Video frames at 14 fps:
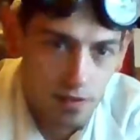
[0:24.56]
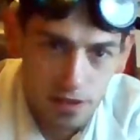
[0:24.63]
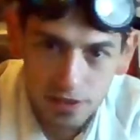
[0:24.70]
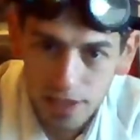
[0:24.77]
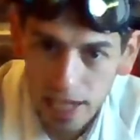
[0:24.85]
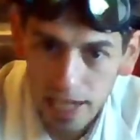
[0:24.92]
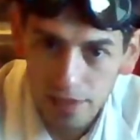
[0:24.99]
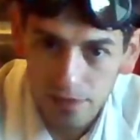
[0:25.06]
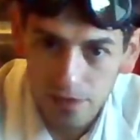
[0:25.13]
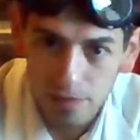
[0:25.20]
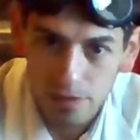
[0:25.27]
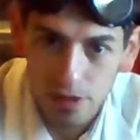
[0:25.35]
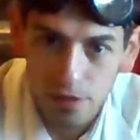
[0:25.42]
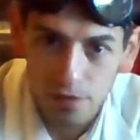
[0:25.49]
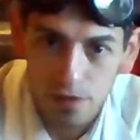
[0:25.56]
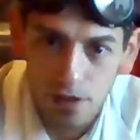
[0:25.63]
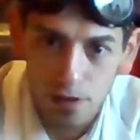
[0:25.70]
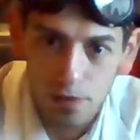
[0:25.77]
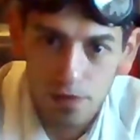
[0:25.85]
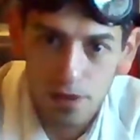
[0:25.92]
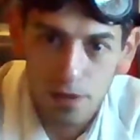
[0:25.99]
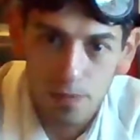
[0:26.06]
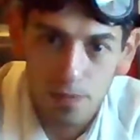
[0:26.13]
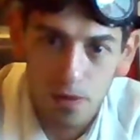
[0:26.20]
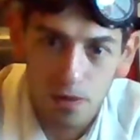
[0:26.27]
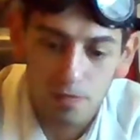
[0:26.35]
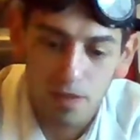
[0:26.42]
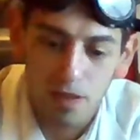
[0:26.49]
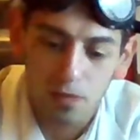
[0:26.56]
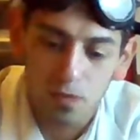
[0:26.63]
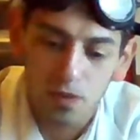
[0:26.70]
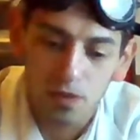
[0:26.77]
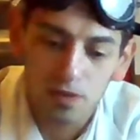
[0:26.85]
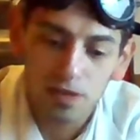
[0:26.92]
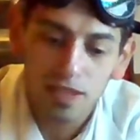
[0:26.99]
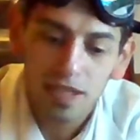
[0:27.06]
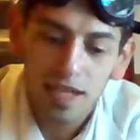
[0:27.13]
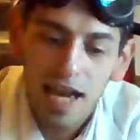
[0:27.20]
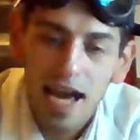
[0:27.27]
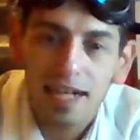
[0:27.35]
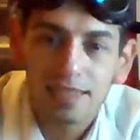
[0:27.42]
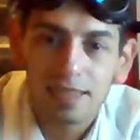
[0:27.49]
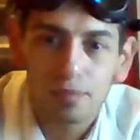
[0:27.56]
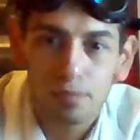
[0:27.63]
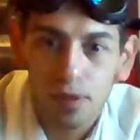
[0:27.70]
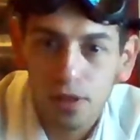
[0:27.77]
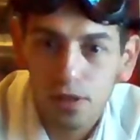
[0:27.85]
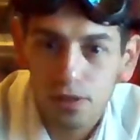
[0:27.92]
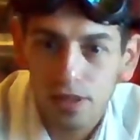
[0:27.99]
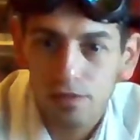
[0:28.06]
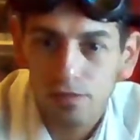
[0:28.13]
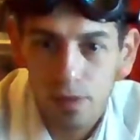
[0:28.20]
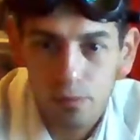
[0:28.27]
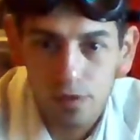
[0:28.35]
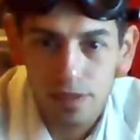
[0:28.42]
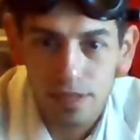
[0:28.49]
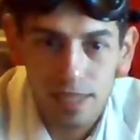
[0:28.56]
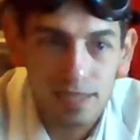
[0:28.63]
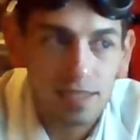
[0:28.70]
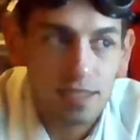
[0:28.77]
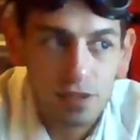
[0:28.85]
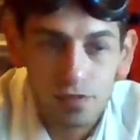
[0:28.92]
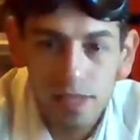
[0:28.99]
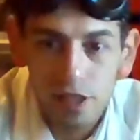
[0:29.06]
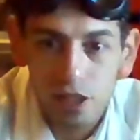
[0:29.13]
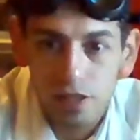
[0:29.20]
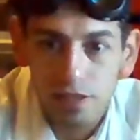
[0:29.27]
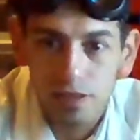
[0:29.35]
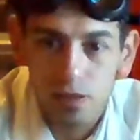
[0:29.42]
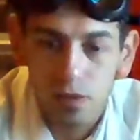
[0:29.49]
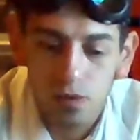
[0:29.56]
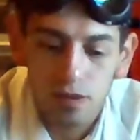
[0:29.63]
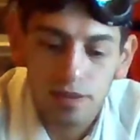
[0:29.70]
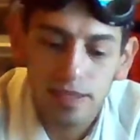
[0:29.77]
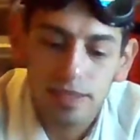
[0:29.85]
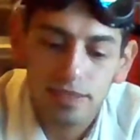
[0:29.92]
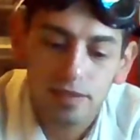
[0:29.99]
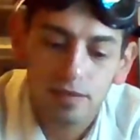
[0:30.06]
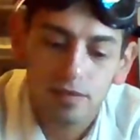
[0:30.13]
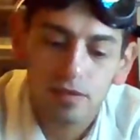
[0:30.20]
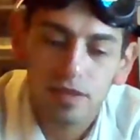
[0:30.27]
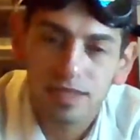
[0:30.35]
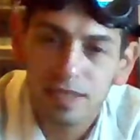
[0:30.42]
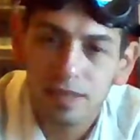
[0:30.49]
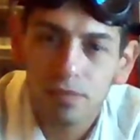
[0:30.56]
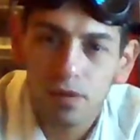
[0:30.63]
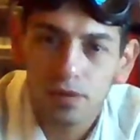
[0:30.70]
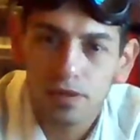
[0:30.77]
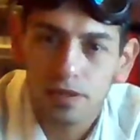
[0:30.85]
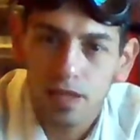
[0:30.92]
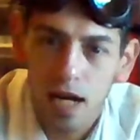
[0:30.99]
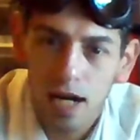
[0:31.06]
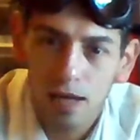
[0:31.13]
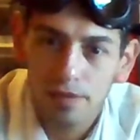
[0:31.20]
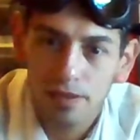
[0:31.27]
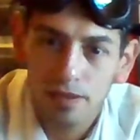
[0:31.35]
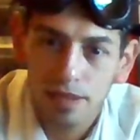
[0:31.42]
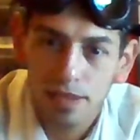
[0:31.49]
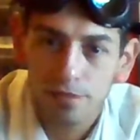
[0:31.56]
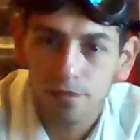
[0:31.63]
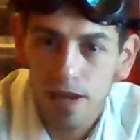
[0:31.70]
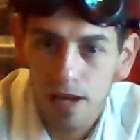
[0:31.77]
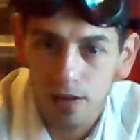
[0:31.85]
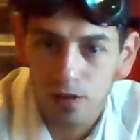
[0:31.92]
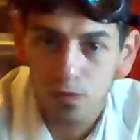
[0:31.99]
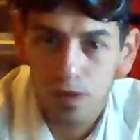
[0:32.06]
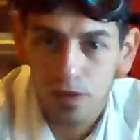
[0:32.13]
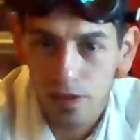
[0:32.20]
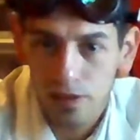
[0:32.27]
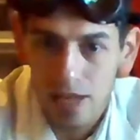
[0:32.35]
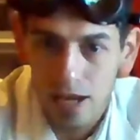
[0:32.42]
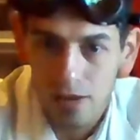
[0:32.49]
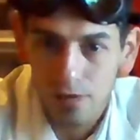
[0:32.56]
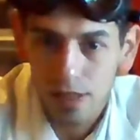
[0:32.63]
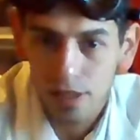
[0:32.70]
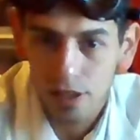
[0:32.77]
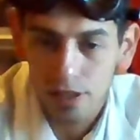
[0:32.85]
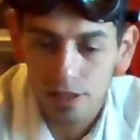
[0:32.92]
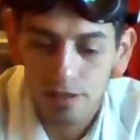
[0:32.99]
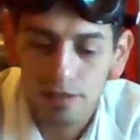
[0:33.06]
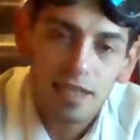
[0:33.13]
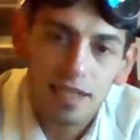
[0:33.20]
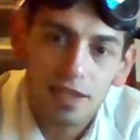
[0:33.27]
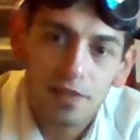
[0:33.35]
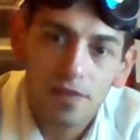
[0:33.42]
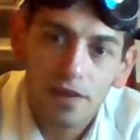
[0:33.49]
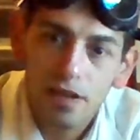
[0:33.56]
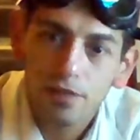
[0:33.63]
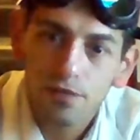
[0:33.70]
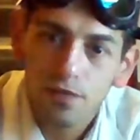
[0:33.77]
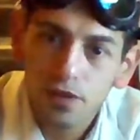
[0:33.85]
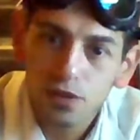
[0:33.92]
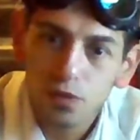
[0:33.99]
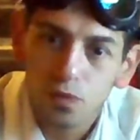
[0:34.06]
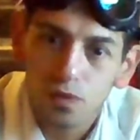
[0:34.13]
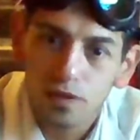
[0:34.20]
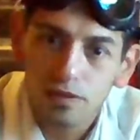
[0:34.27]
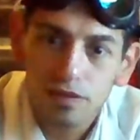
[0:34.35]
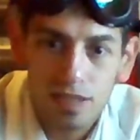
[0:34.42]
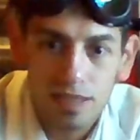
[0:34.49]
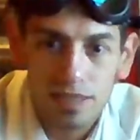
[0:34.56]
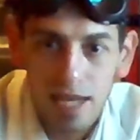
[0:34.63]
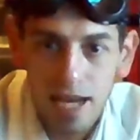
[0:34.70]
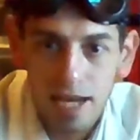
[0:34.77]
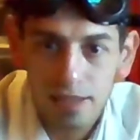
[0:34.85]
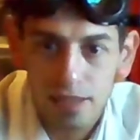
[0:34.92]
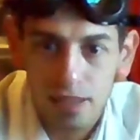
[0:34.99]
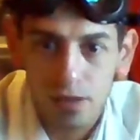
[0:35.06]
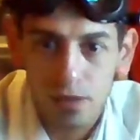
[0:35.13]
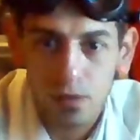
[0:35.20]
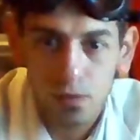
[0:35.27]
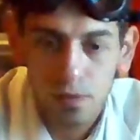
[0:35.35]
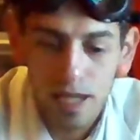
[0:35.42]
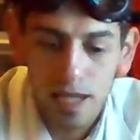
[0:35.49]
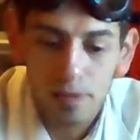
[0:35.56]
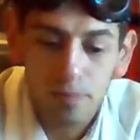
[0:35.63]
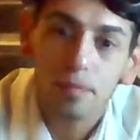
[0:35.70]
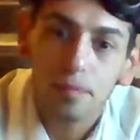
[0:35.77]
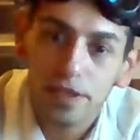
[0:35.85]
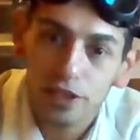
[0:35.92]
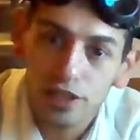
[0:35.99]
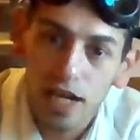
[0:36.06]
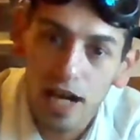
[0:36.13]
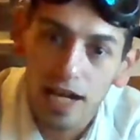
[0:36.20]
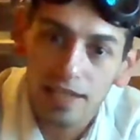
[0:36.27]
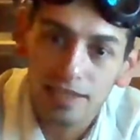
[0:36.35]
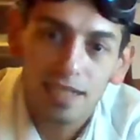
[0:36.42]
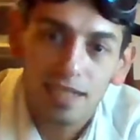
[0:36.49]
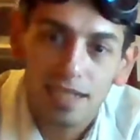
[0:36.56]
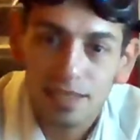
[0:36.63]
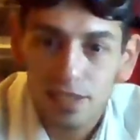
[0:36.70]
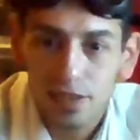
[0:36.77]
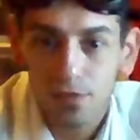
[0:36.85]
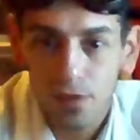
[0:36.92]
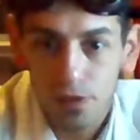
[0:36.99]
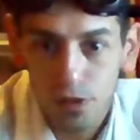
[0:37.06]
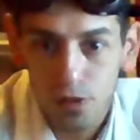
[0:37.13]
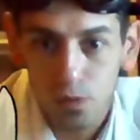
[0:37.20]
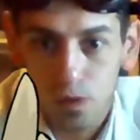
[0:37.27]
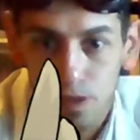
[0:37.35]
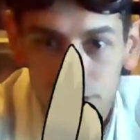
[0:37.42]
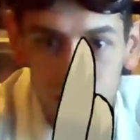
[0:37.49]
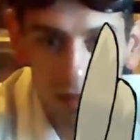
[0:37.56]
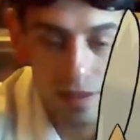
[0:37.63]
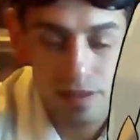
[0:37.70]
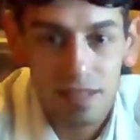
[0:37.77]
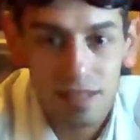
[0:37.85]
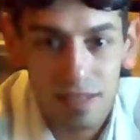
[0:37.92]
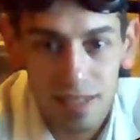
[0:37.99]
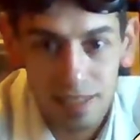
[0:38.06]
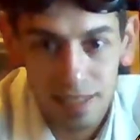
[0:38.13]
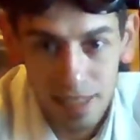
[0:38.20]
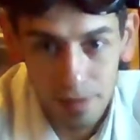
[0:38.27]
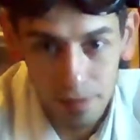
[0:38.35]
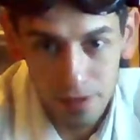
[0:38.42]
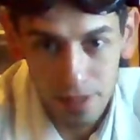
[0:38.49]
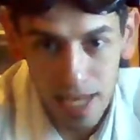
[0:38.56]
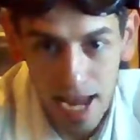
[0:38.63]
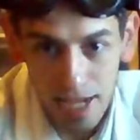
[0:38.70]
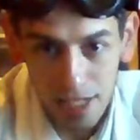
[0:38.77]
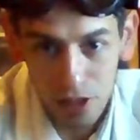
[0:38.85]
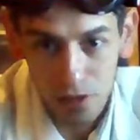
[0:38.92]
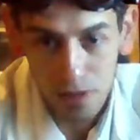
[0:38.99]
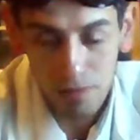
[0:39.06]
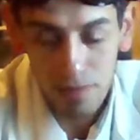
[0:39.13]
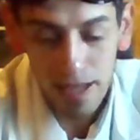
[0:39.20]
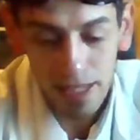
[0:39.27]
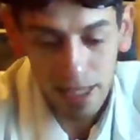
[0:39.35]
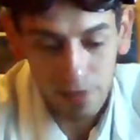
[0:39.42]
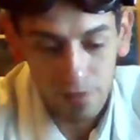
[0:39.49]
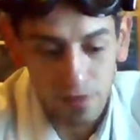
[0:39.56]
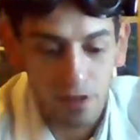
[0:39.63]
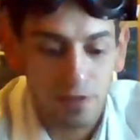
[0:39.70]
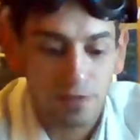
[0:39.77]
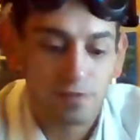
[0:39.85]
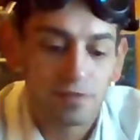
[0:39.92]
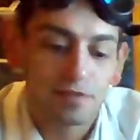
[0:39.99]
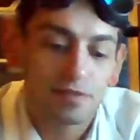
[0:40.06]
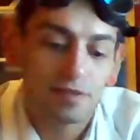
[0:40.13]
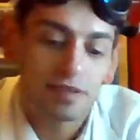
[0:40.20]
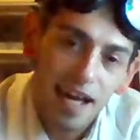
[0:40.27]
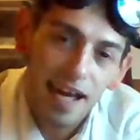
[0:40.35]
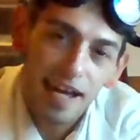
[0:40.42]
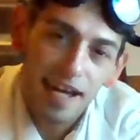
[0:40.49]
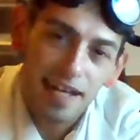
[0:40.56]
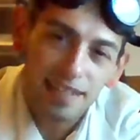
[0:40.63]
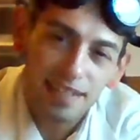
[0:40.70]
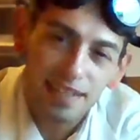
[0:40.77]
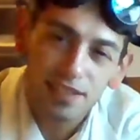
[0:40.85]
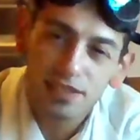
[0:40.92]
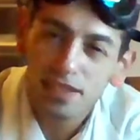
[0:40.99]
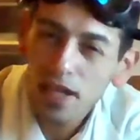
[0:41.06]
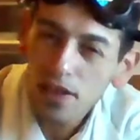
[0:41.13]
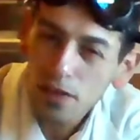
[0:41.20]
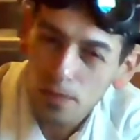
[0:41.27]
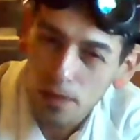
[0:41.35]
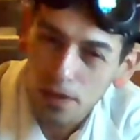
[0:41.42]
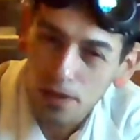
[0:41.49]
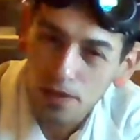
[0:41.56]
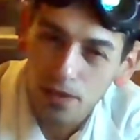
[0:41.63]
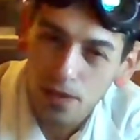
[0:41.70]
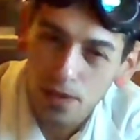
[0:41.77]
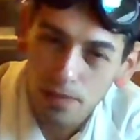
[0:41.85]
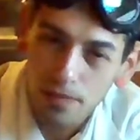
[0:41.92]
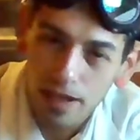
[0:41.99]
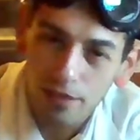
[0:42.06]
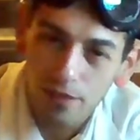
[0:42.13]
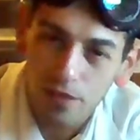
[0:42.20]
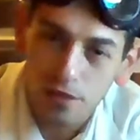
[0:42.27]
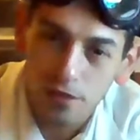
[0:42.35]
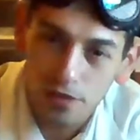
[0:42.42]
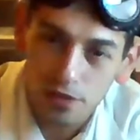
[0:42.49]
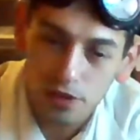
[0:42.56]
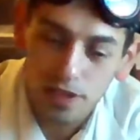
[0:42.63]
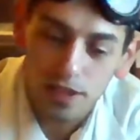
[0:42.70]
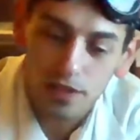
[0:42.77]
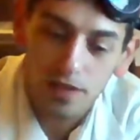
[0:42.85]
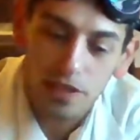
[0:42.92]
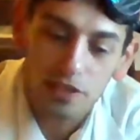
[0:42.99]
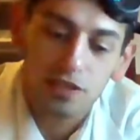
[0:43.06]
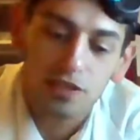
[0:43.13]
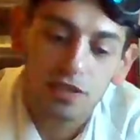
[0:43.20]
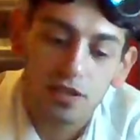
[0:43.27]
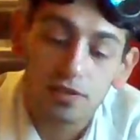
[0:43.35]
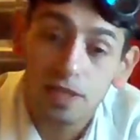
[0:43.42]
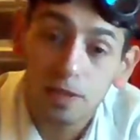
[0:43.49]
there's 8 of them so far within the Pokemon world, has a bird that represents its region, or at least is the most commonly found within that region. In the very first one, in Kanto, we had Pidgeot. It's the first one that is able to actually Mega Evolve. And there's another bird that they made for the first generation called